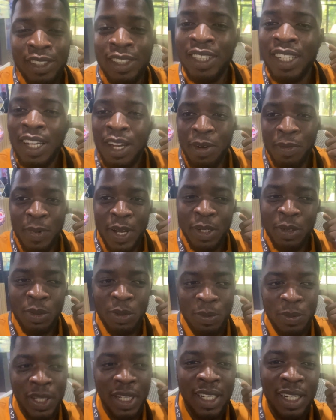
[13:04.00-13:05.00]
Check out my
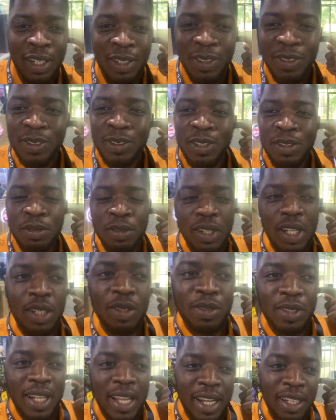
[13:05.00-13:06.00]
YouTube channel. Don't forget
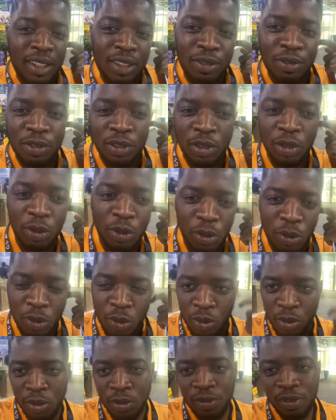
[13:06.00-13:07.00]
to like the
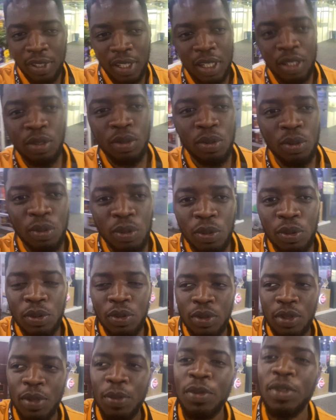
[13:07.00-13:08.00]
videos. Don't forget to
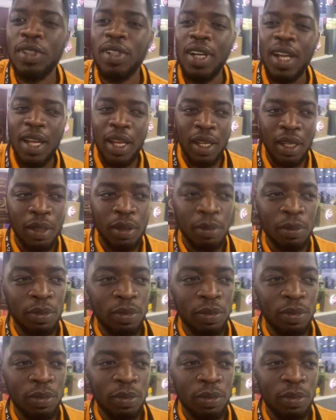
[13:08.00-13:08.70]
subscribe.